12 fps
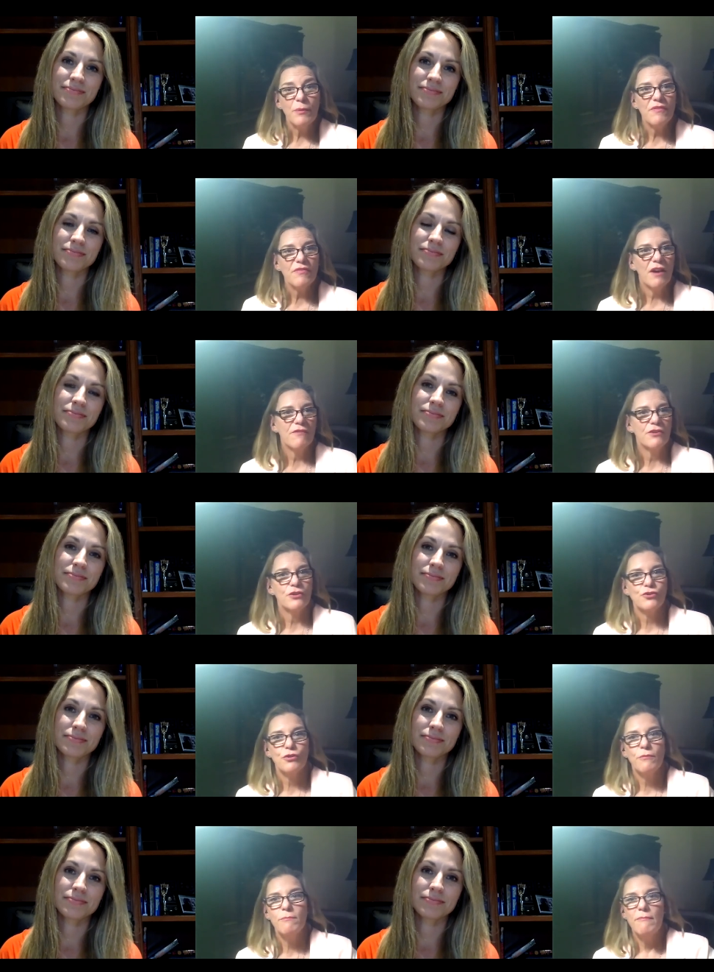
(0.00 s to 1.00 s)
Speaker 1: we've covered a
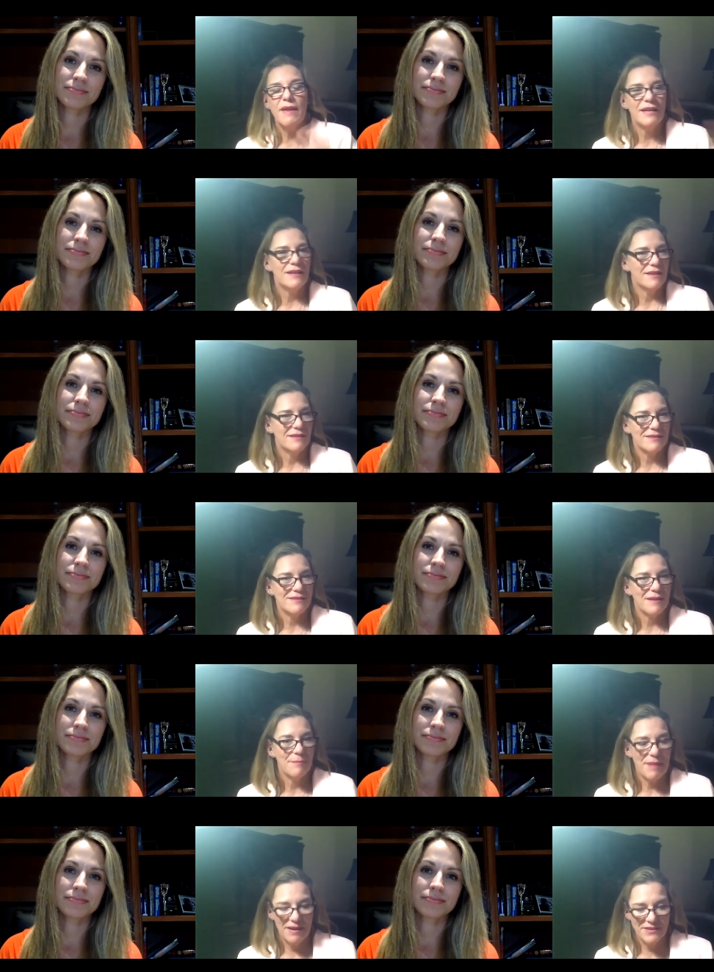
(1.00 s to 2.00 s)
tremendous
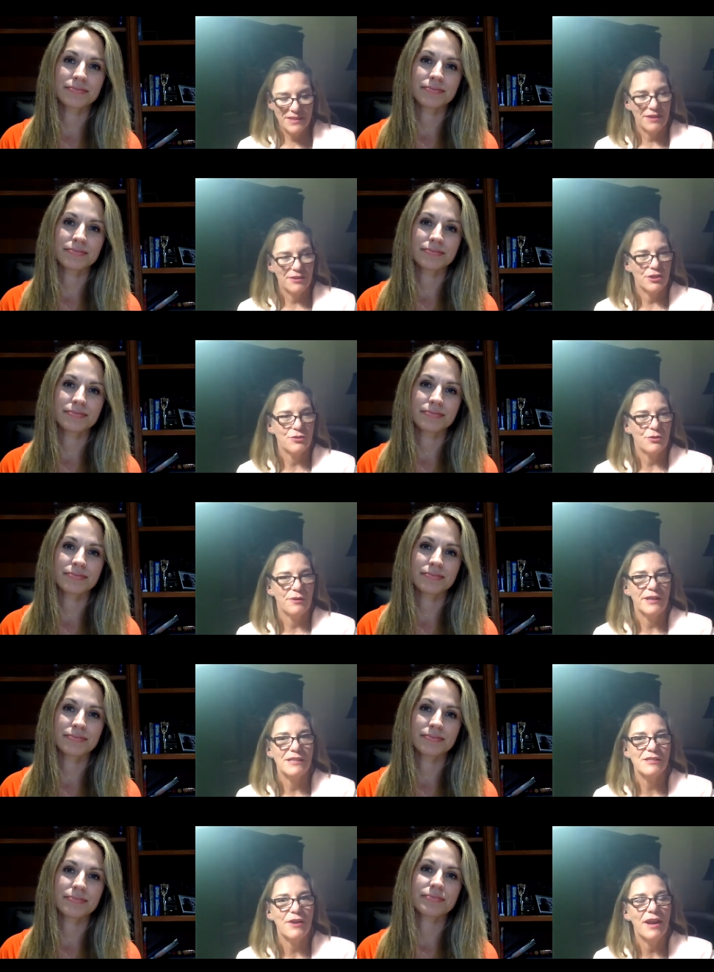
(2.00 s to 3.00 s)
amount of territory.
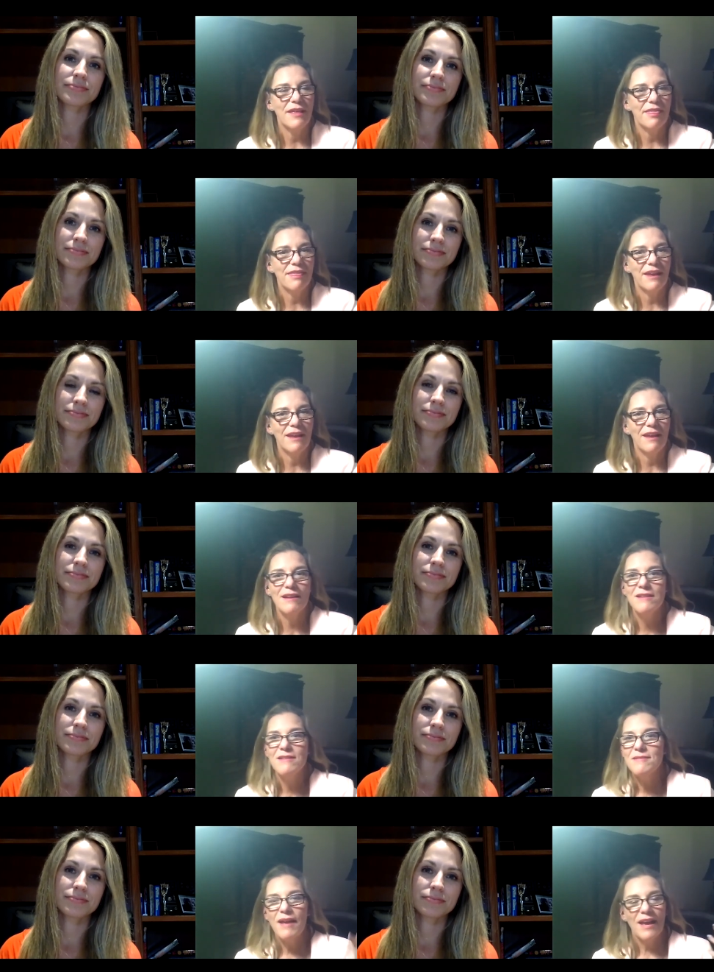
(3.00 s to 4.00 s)
Is there anything
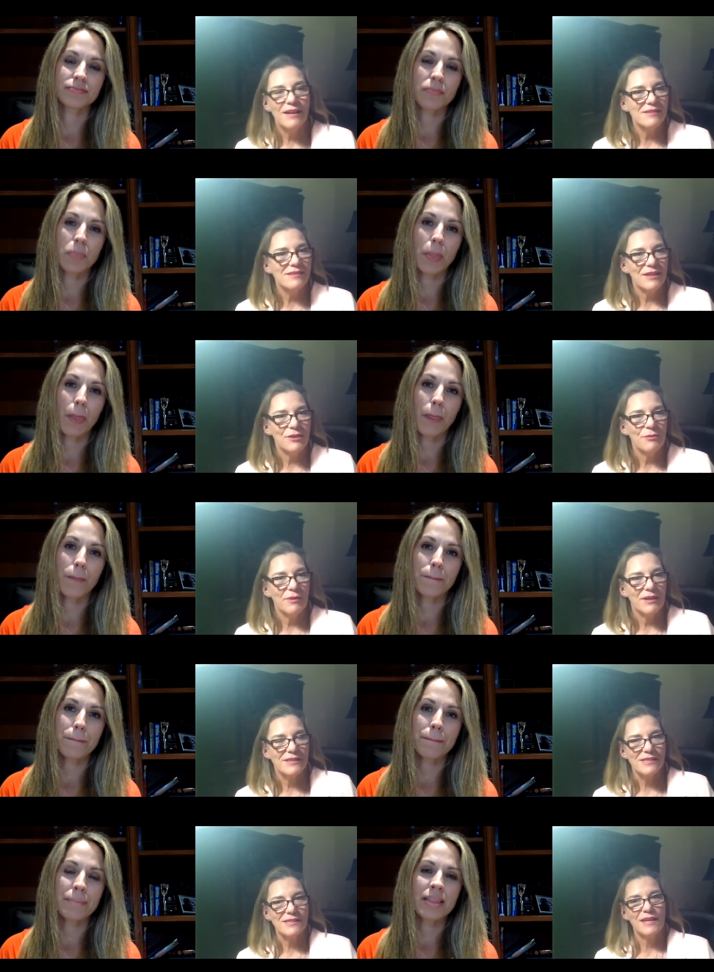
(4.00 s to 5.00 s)
else that you wanted
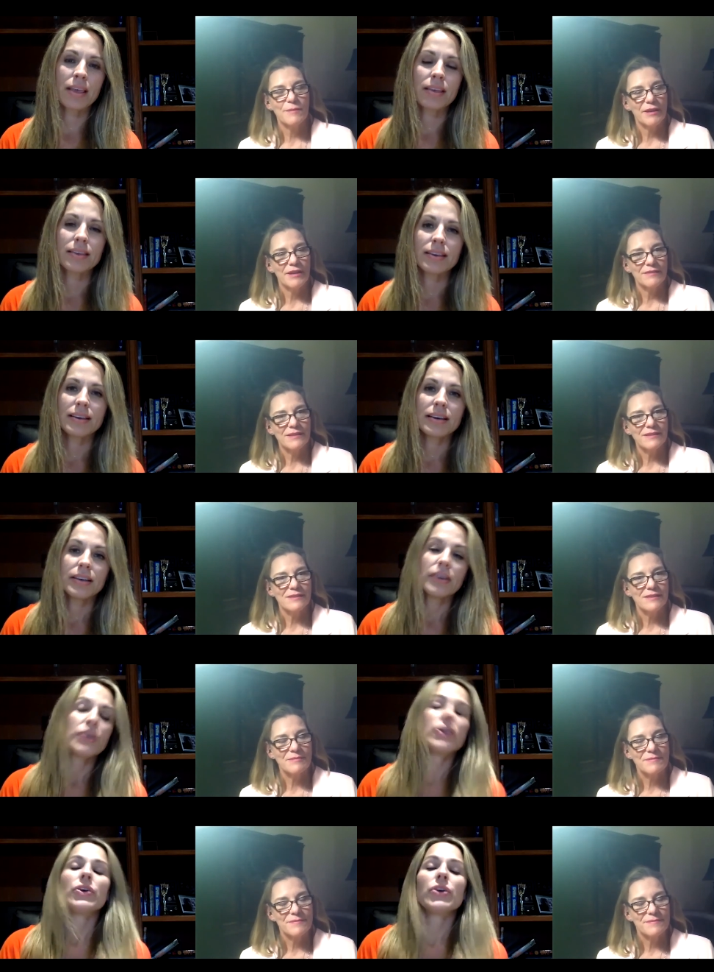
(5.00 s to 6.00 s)
to say about this?
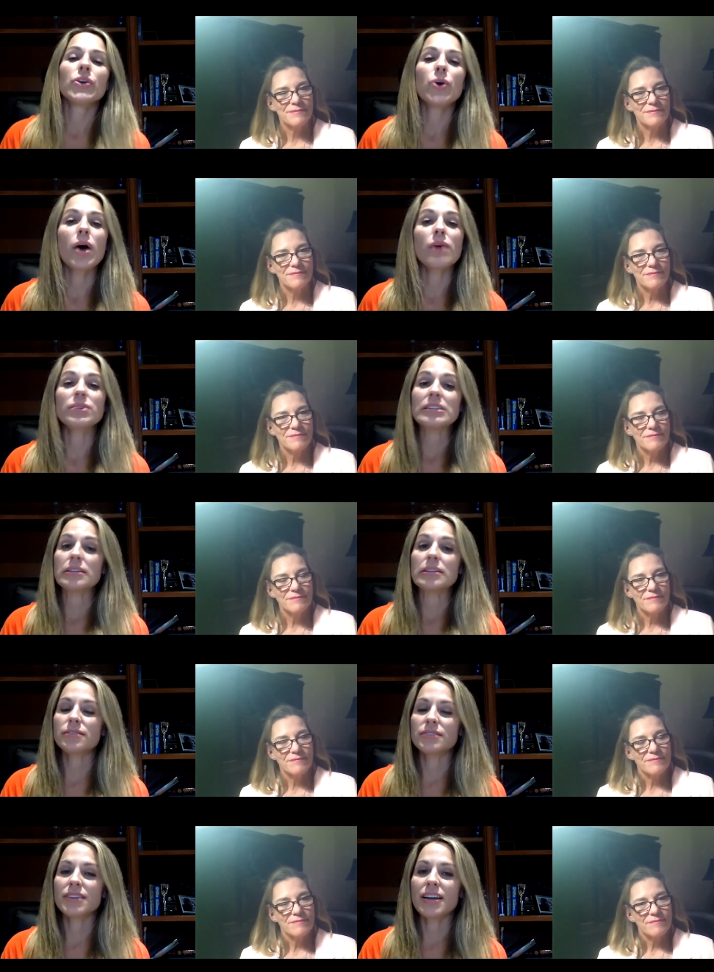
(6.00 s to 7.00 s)
Speaker 2: You know, I, I'm,
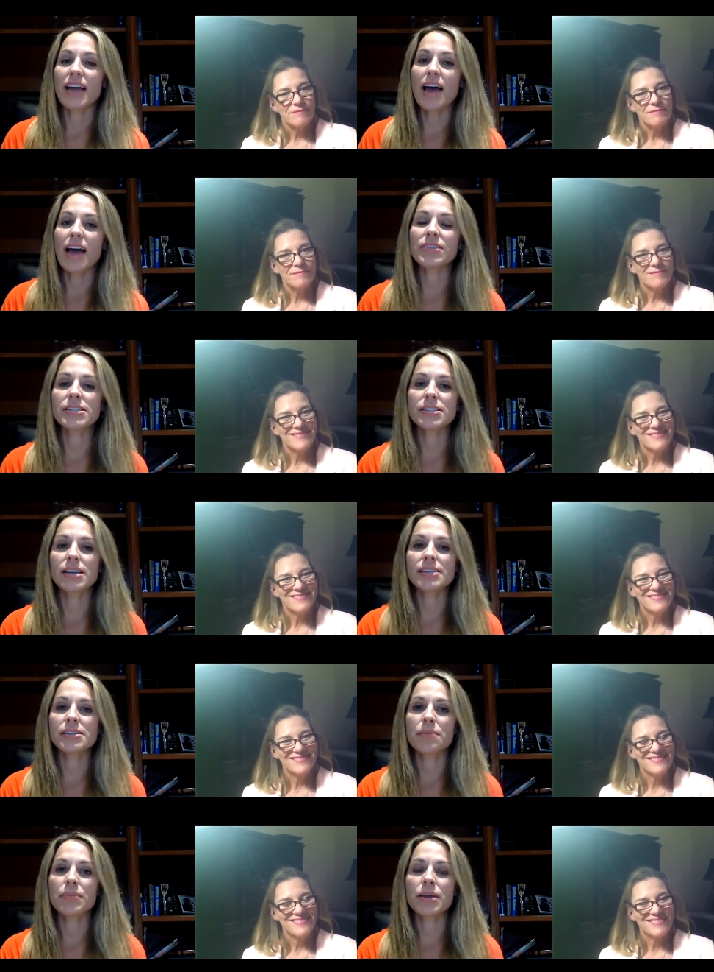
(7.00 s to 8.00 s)
i have to say
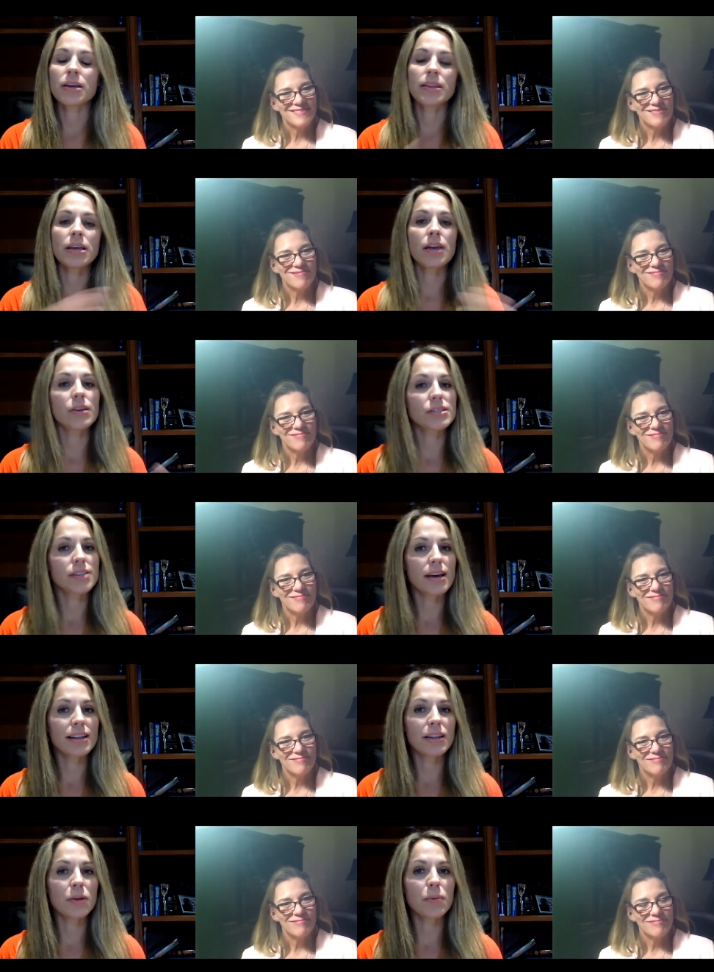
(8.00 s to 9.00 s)
something on the other side a
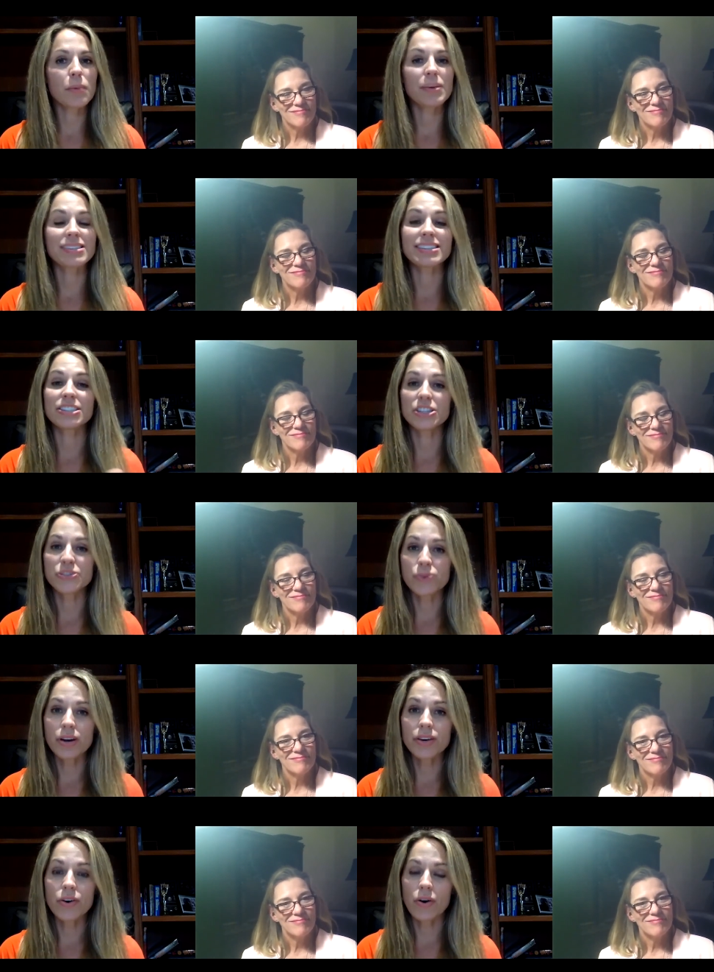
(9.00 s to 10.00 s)
little bit because I just read an
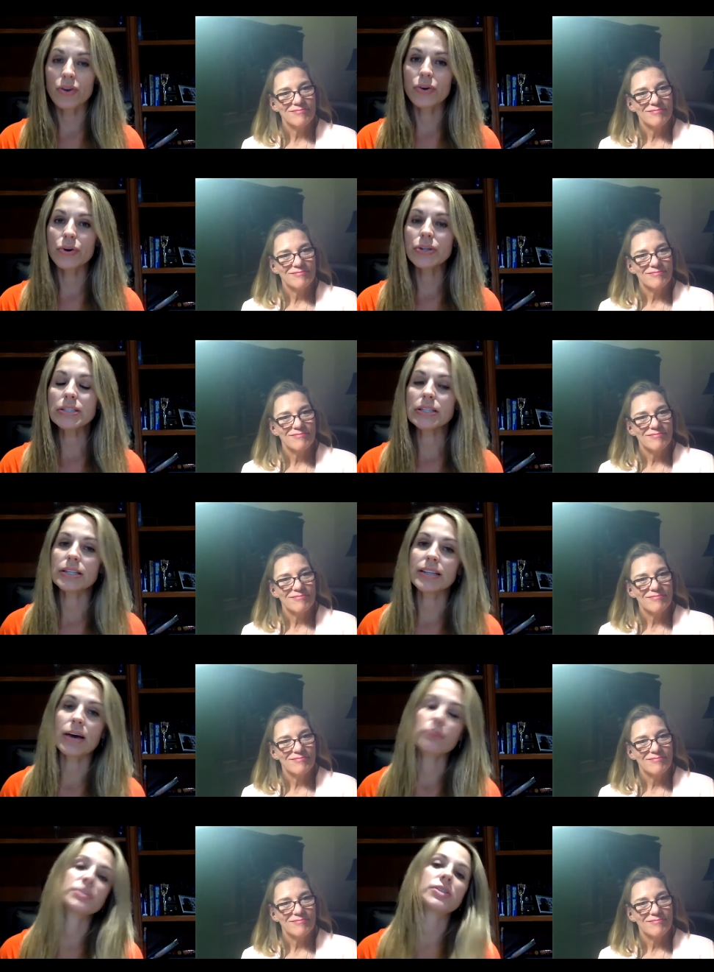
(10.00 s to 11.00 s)
article that
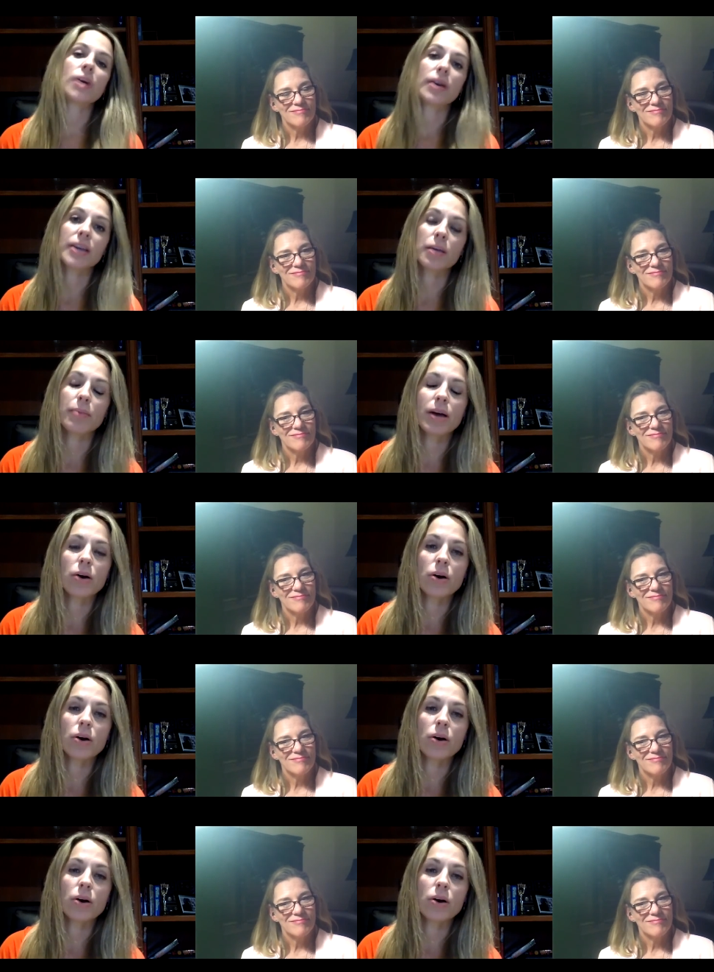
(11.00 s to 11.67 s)
was talking about a